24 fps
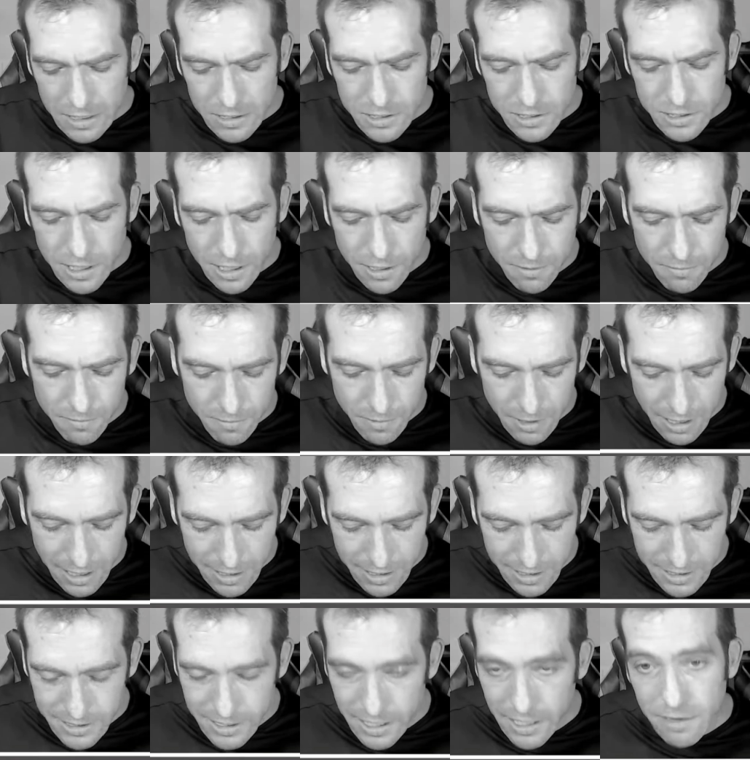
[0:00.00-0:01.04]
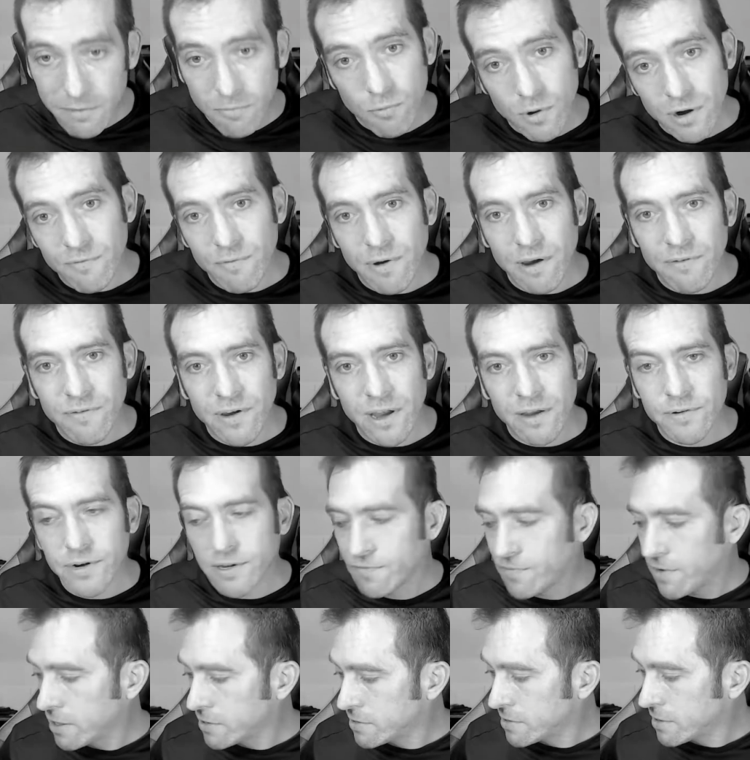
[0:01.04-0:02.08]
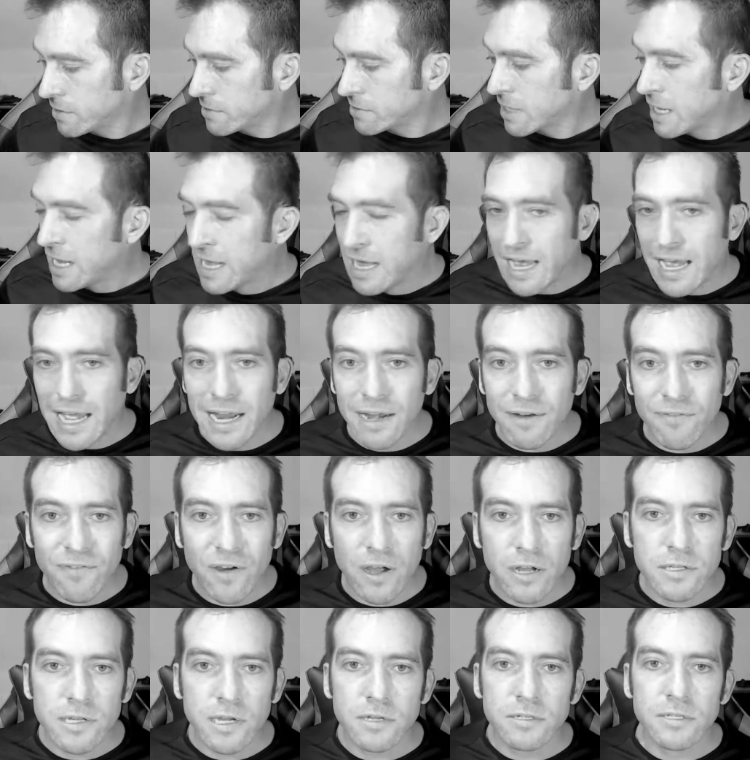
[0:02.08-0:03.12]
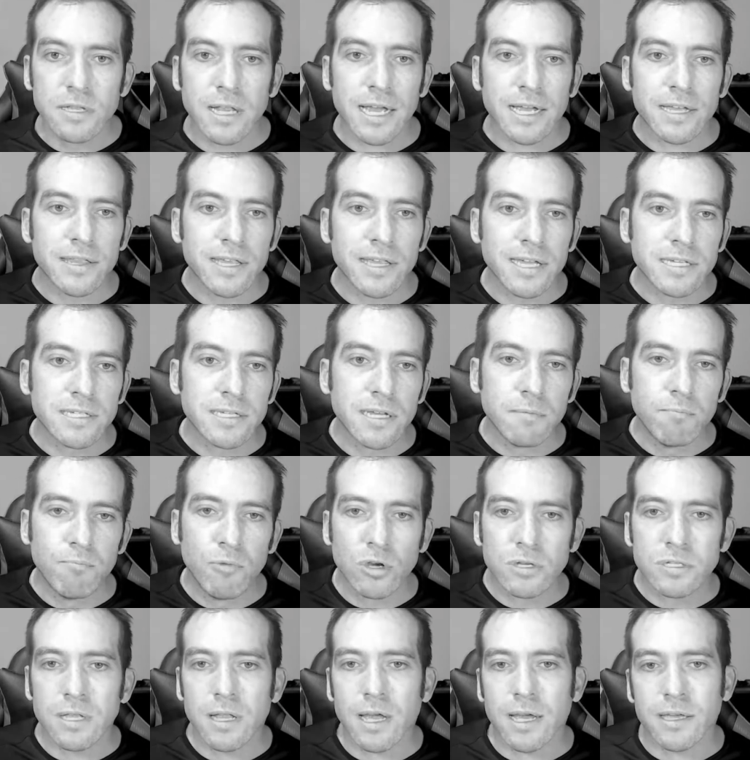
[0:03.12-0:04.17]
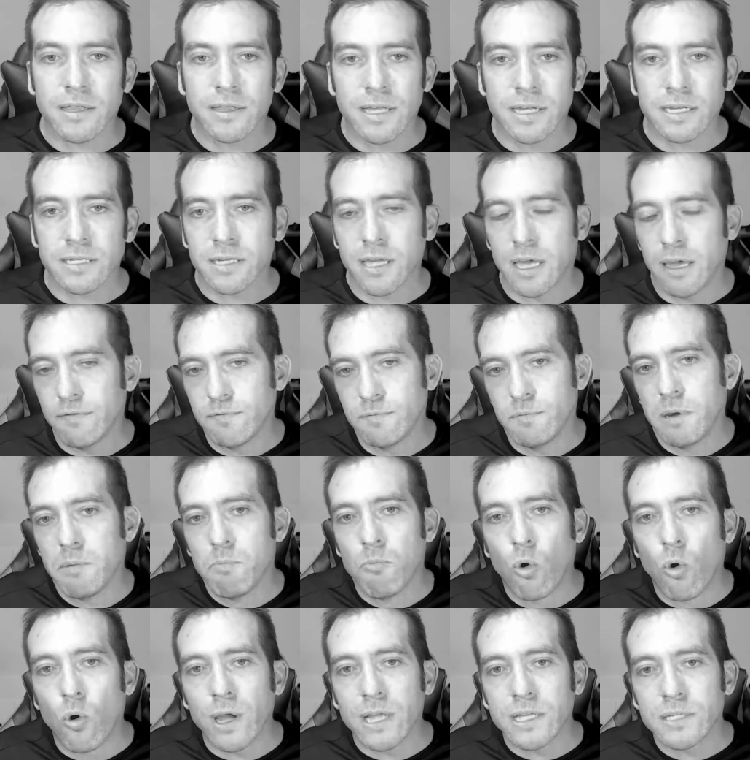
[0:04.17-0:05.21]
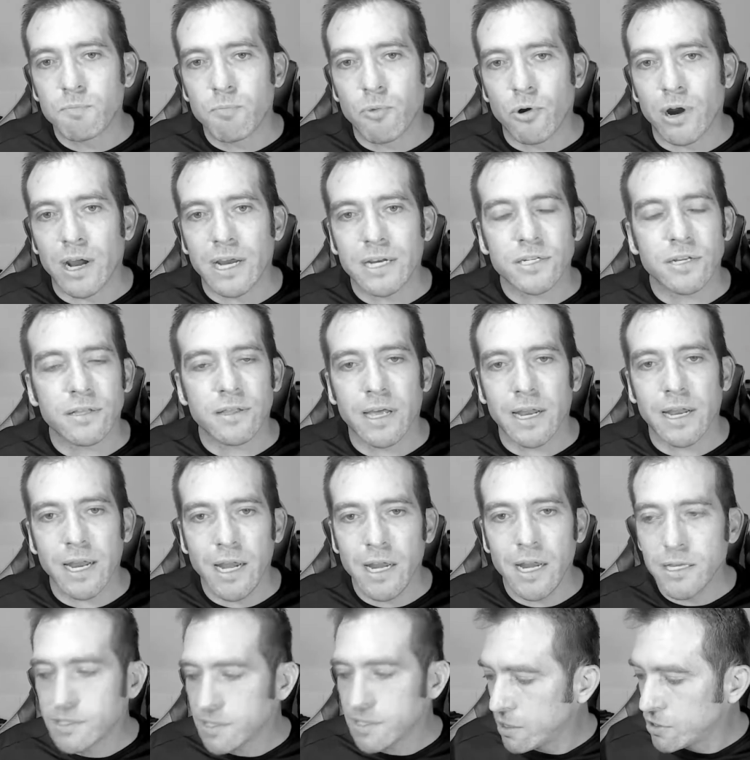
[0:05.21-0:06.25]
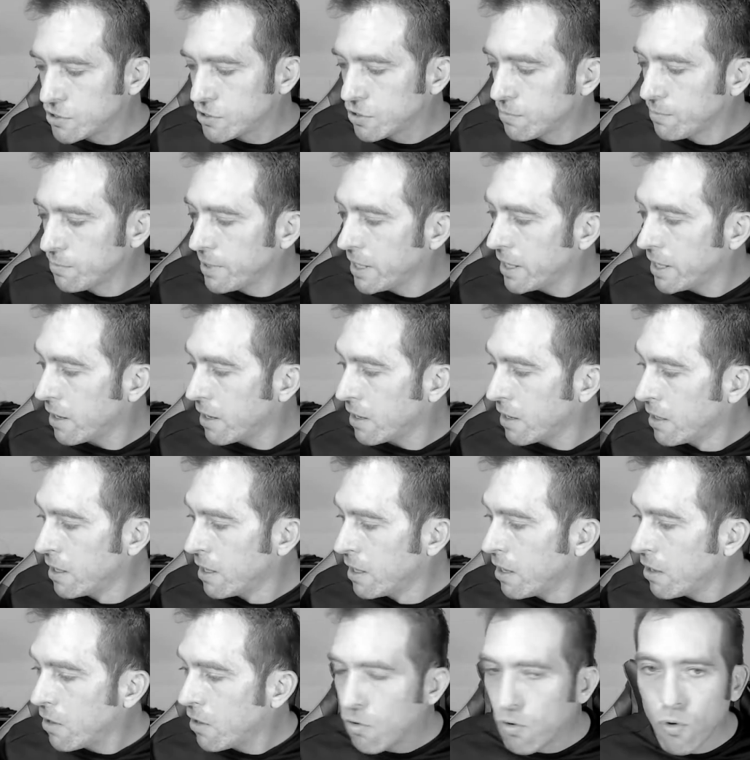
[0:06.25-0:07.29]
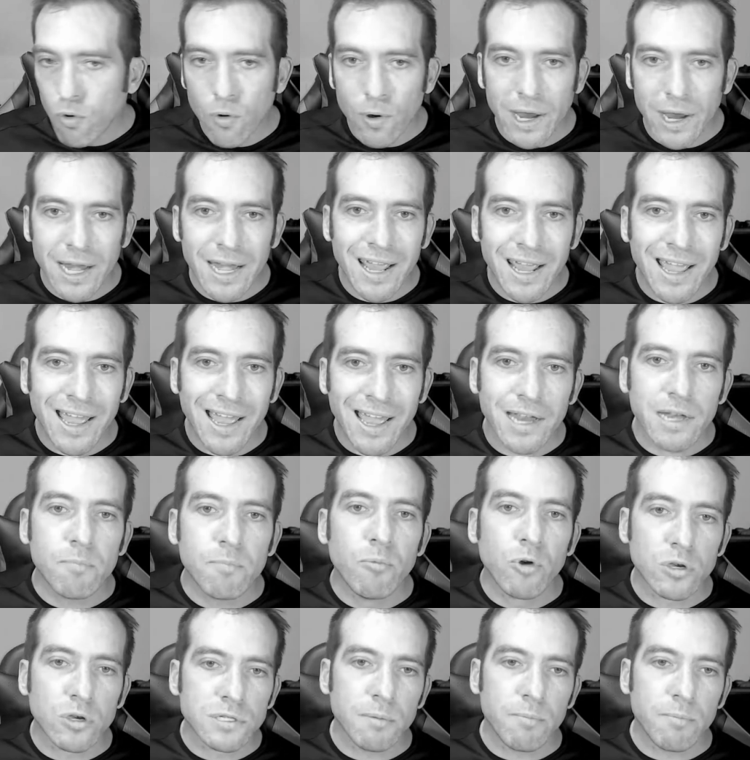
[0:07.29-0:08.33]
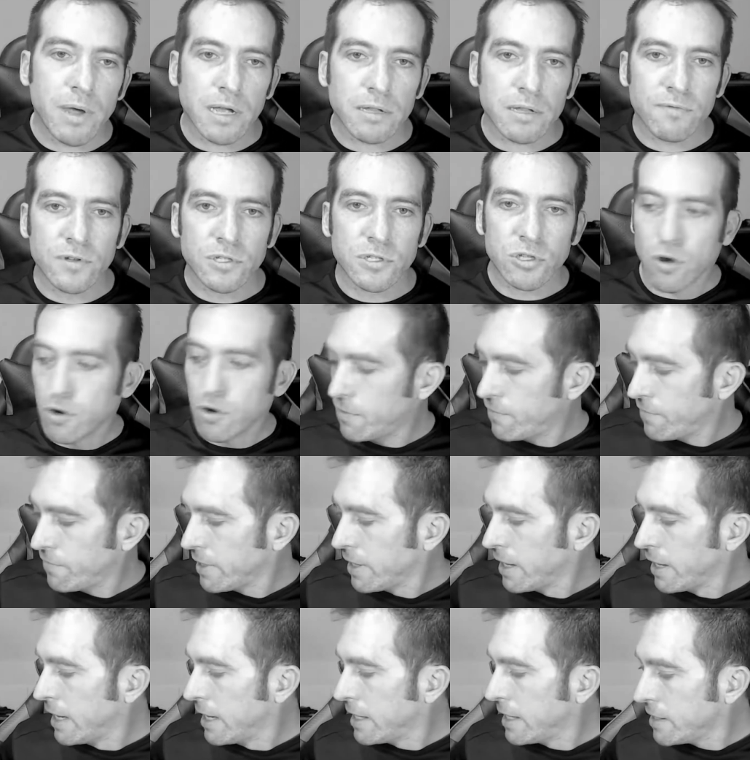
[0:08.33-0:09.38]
So like I said, one of my favorite photos, and photos like this and books like this gives me more inspiration than any social media or any handbooks about photography.